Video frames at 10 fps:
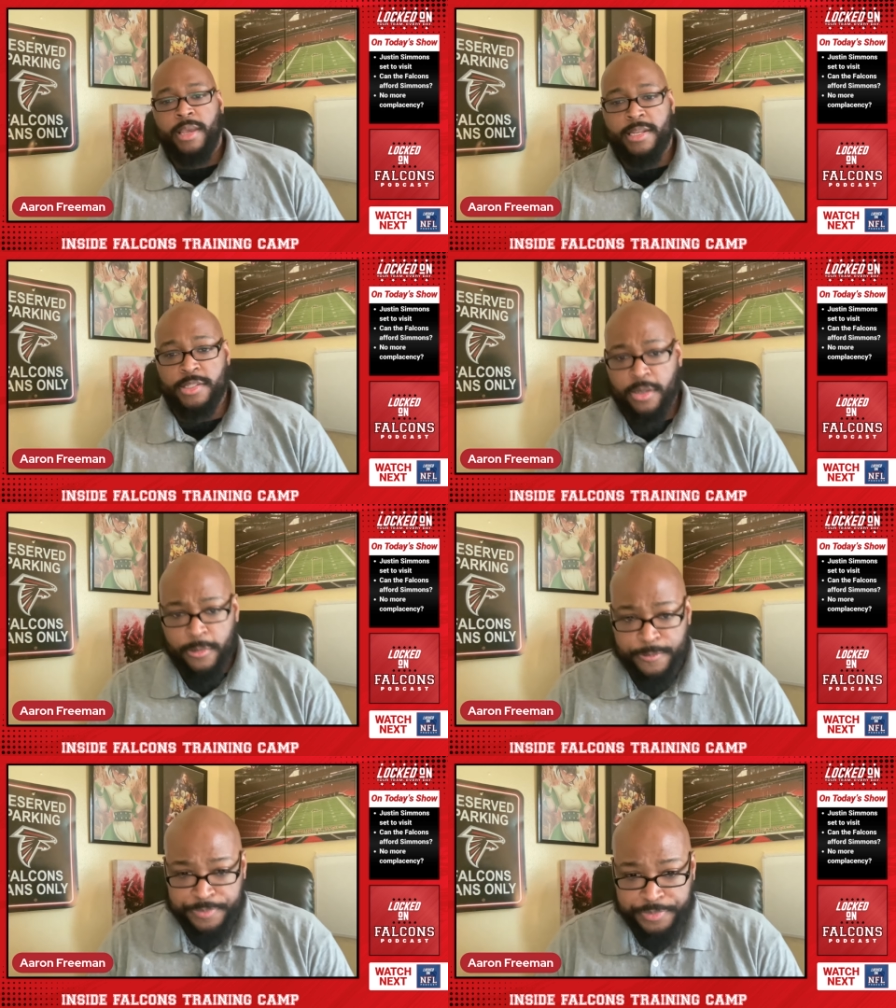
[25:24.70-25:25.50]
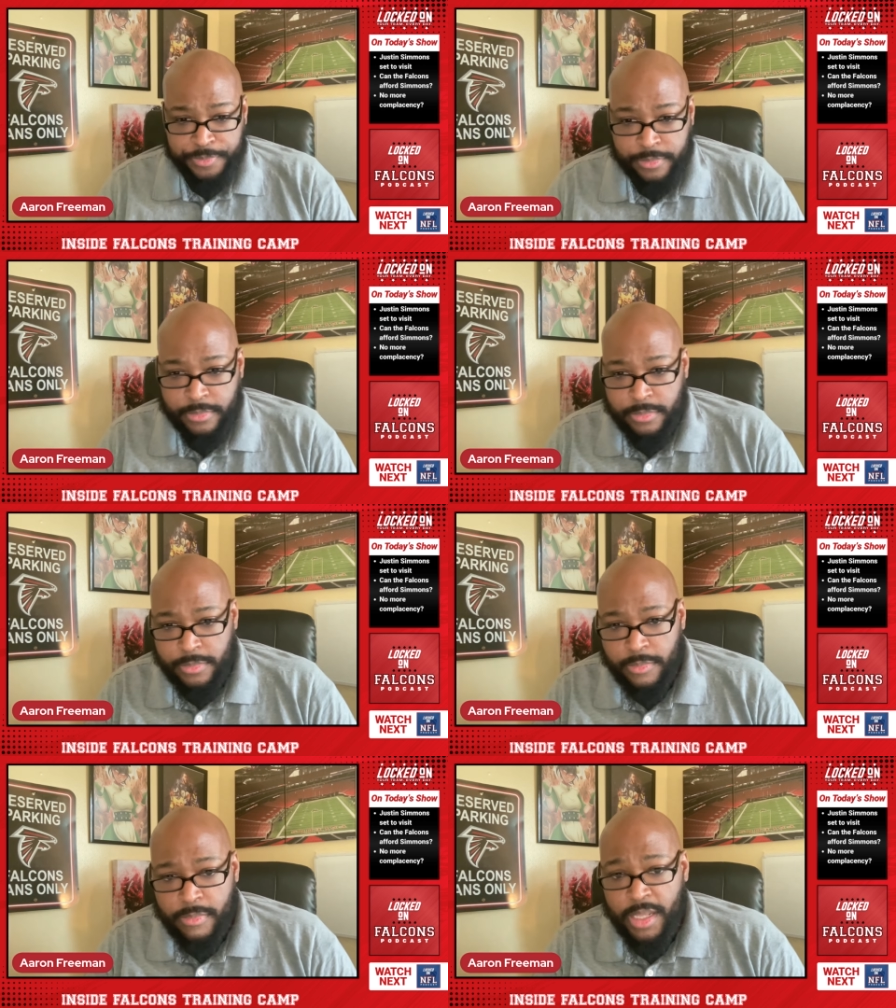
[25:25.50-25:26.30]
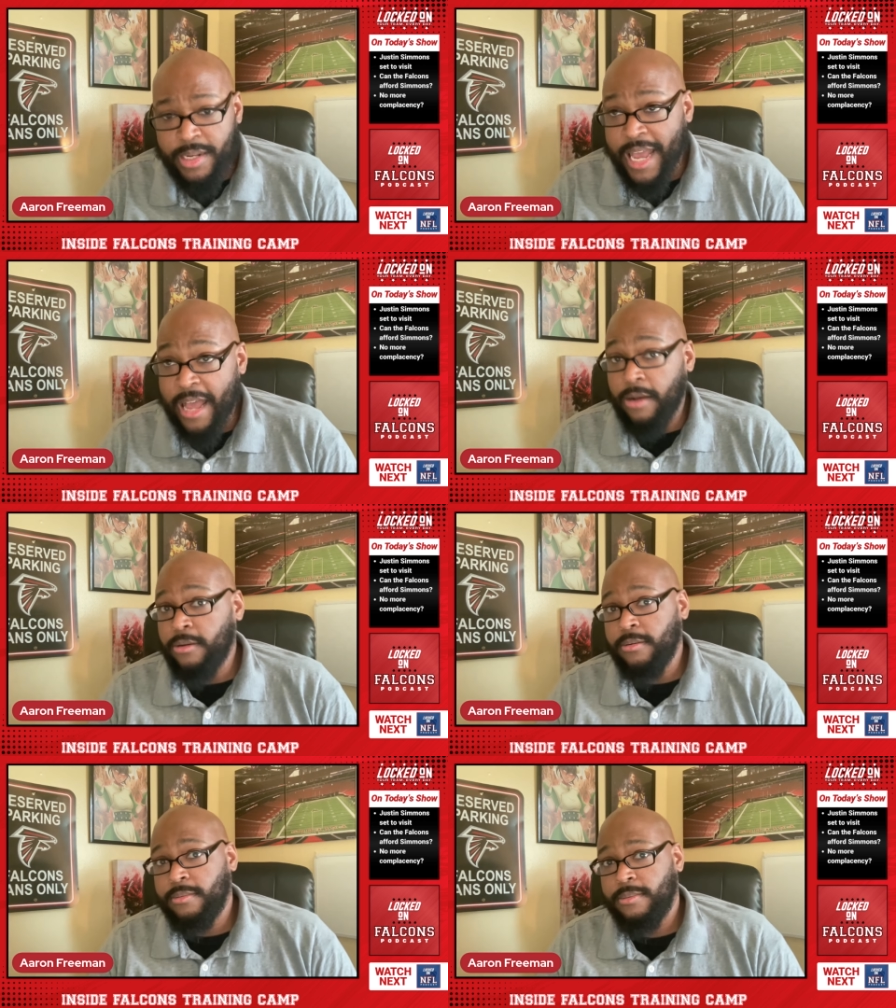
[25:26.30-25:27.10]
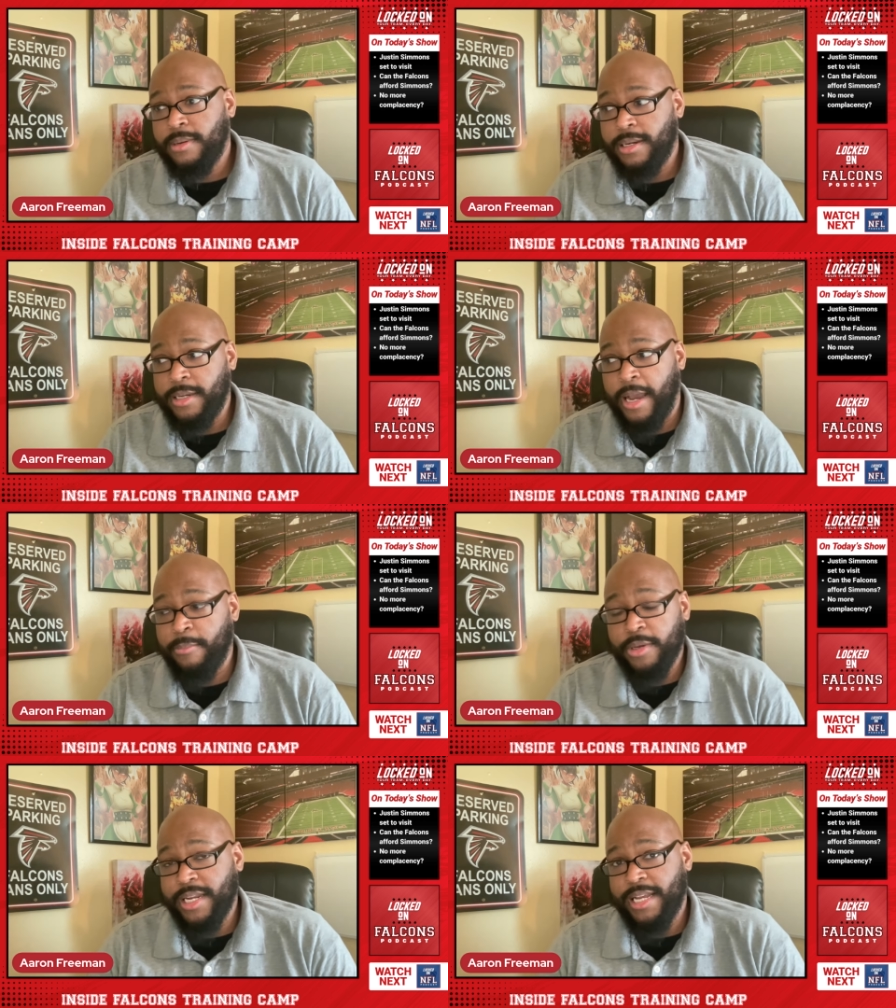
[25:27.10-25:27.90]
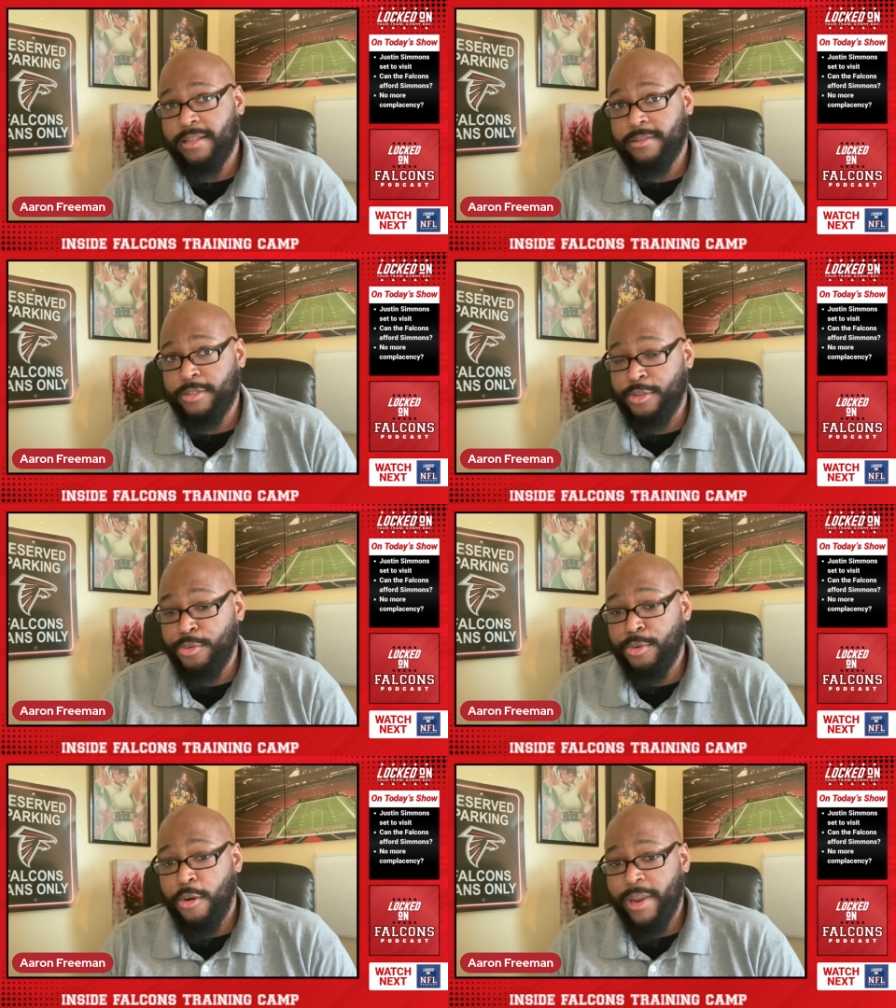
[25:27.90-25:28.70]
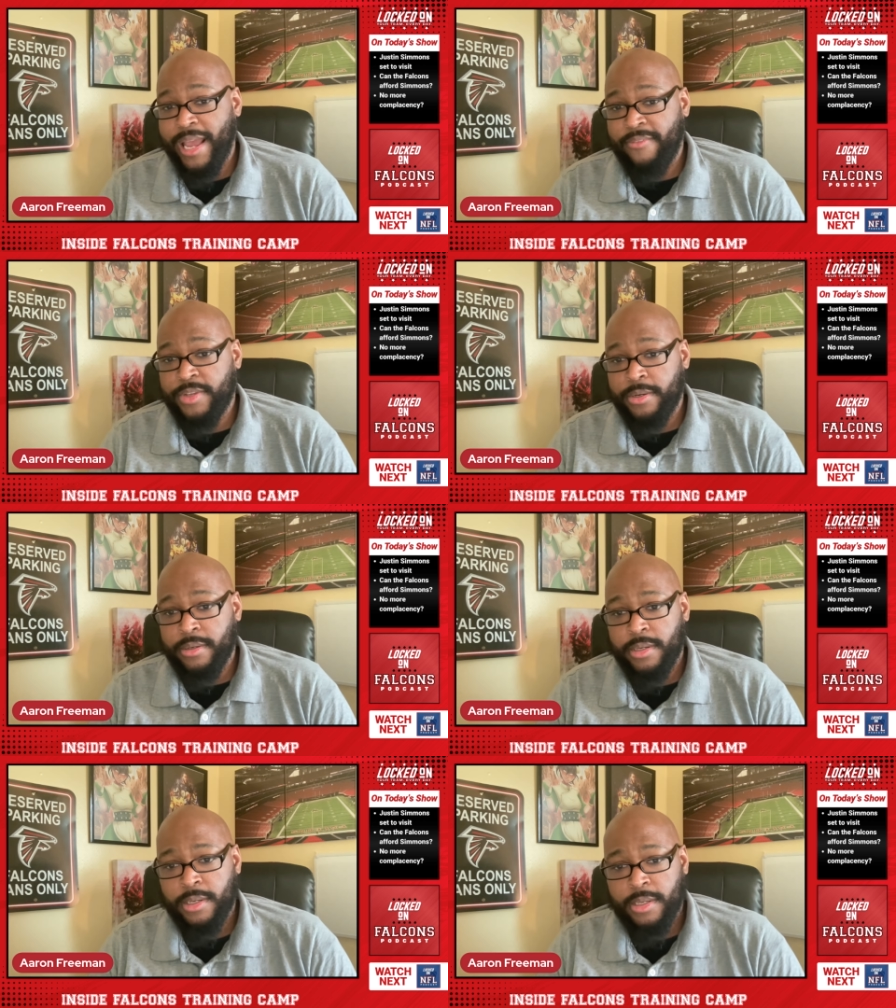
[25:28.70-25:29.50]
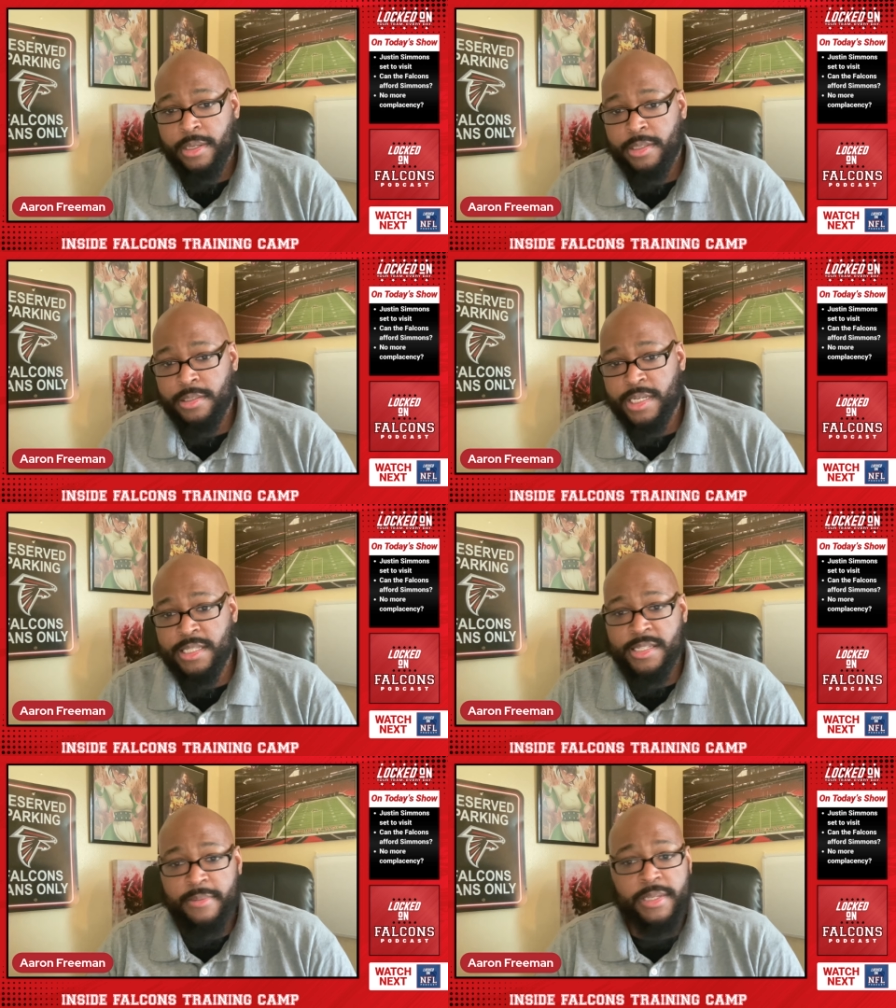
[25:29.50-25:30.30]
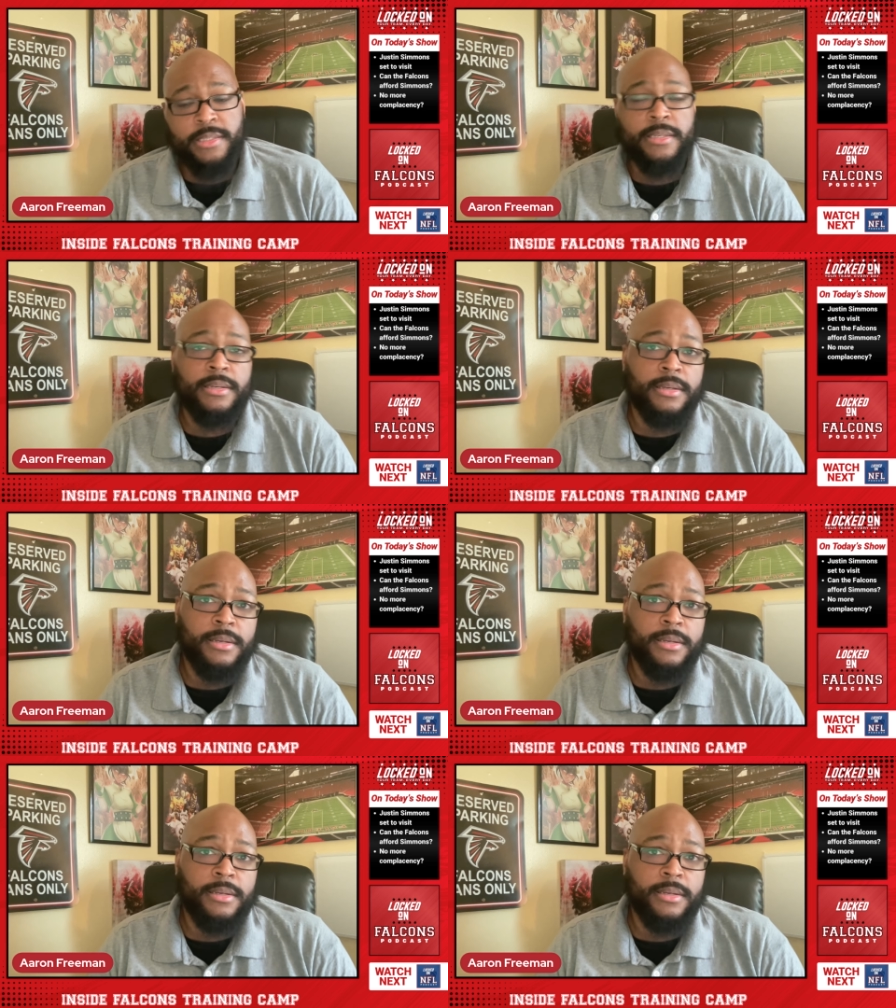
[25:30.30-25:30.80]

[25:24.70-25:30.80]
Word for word: And so now I'm looking at you going after Justin Simmons